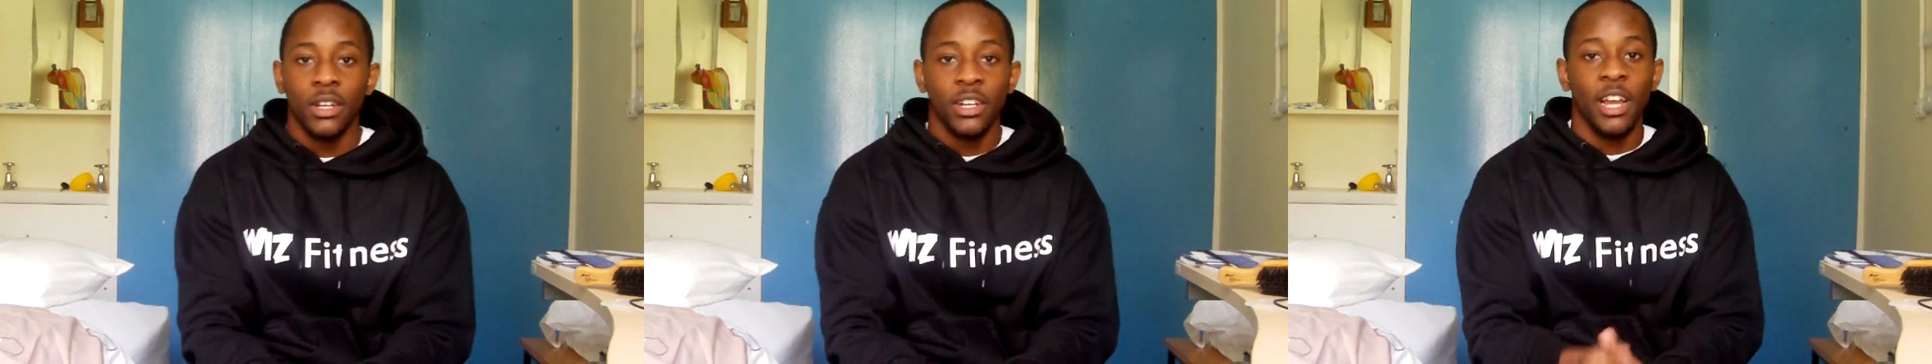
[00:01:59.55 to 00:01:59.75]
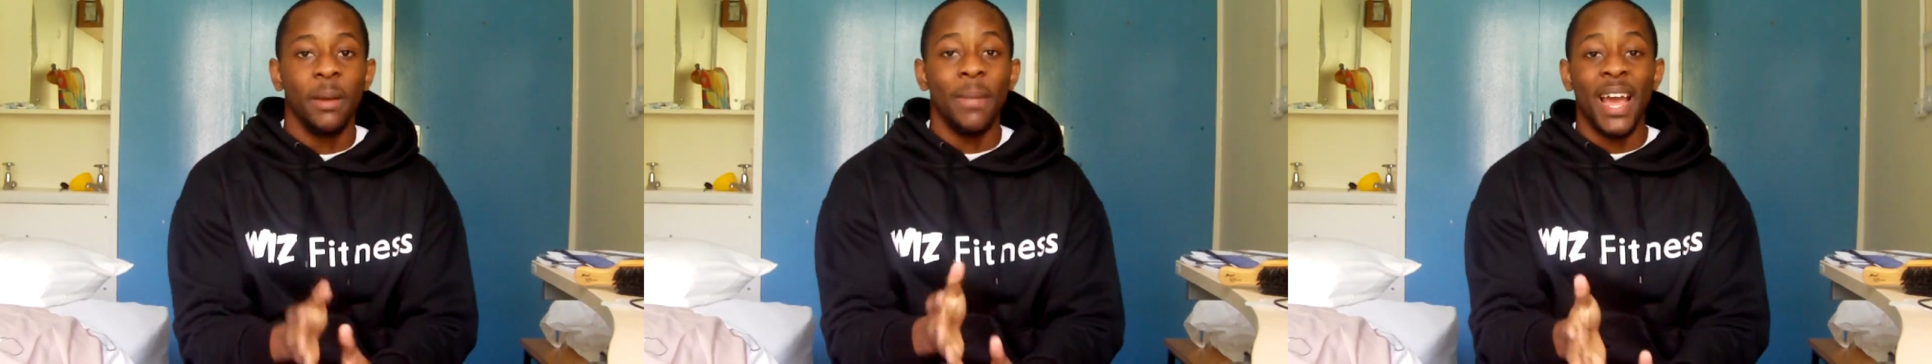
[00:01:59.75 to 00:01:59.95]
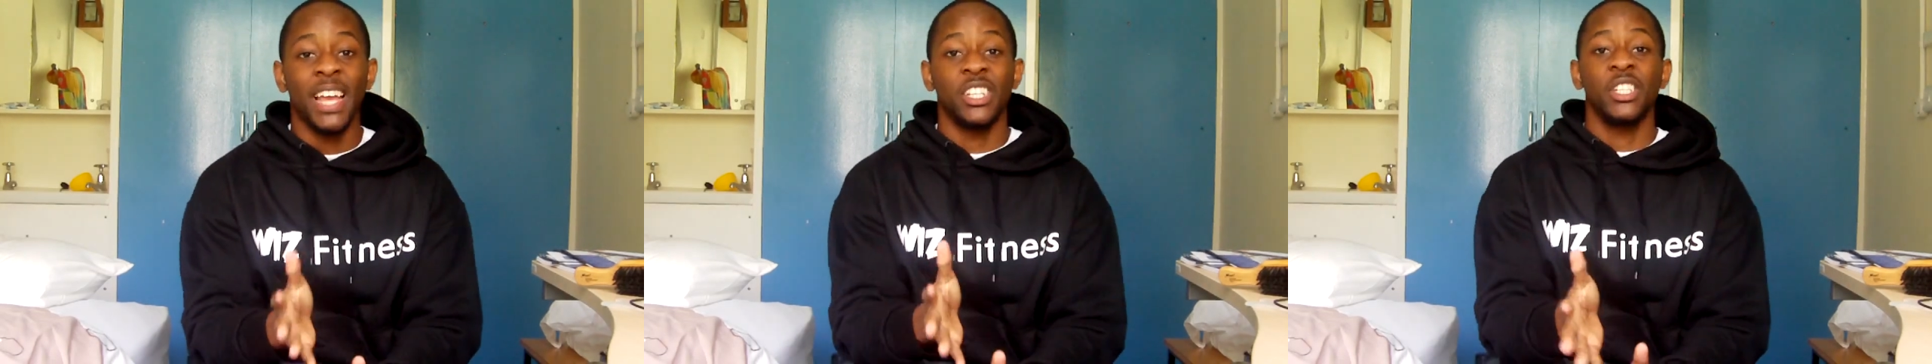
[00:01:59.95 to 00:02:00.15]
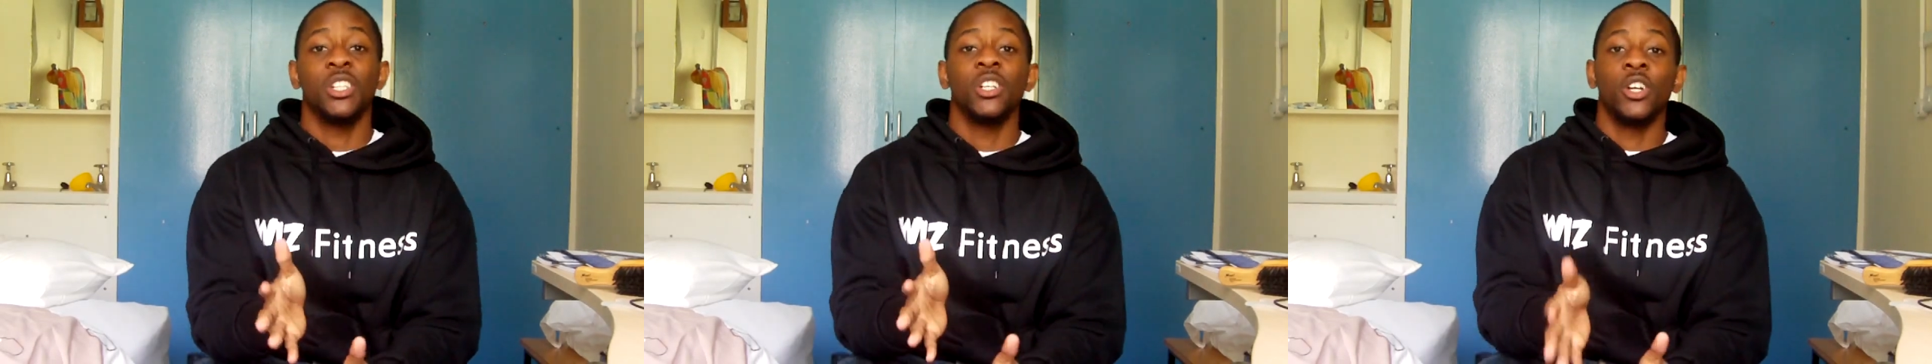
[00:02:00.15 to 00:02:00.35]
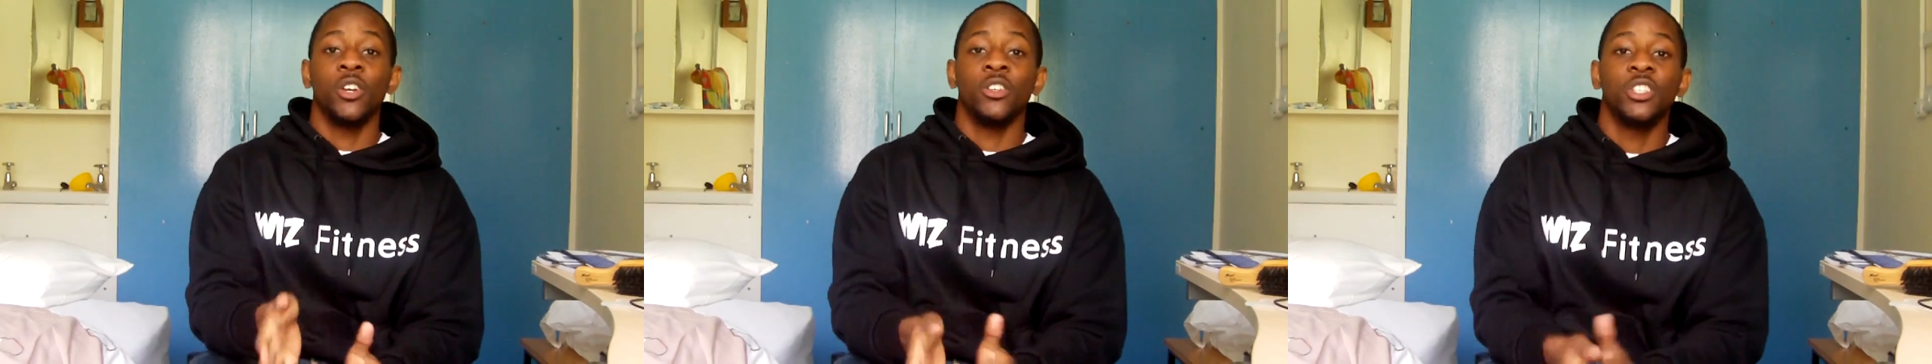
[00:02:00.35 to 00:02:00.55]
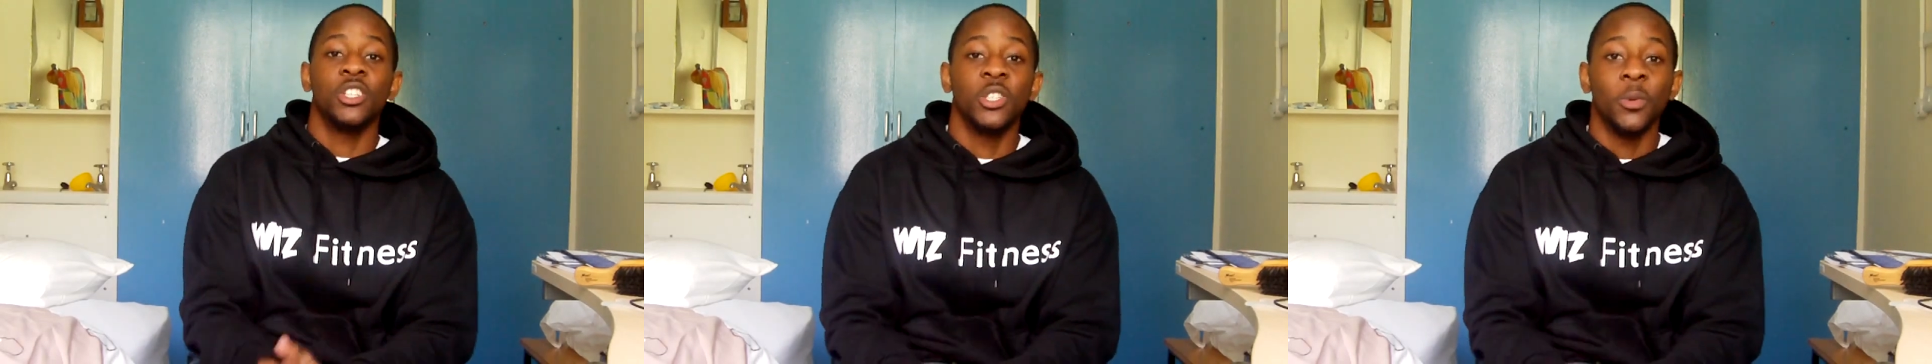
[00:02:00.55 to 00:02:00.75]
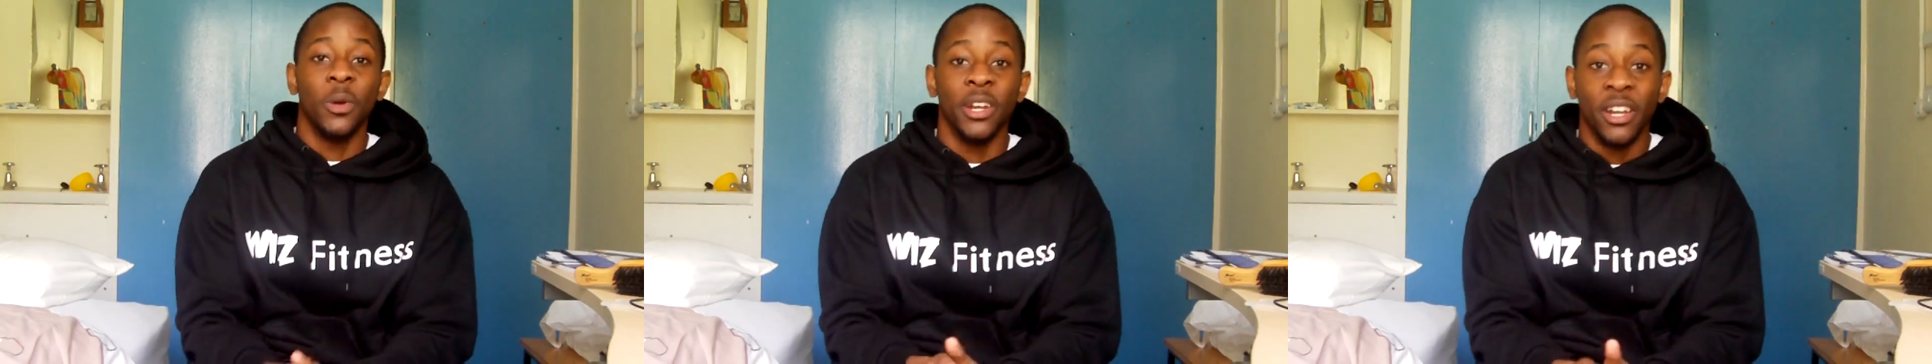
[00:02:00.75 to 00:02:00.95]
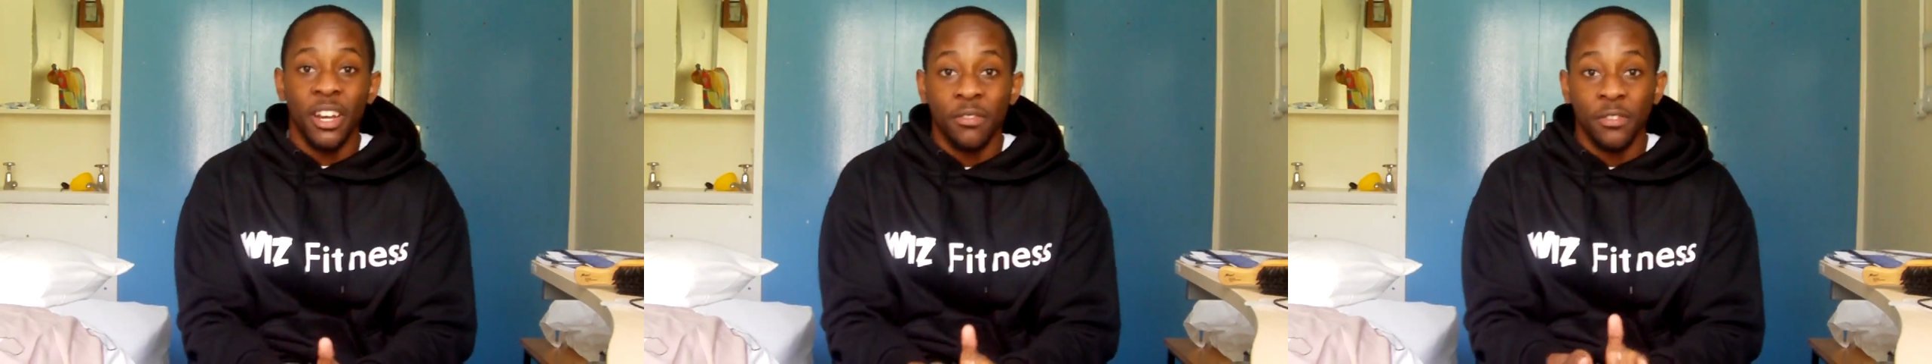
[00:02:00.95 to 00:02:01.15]
Now I'm actually going to do
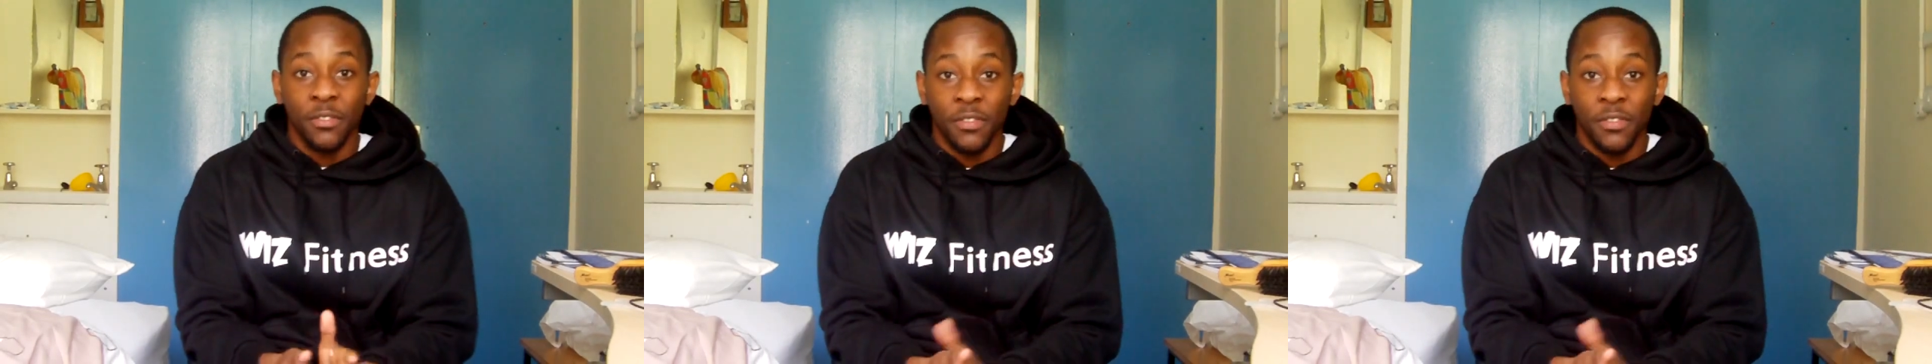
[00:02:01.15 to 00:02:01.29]
another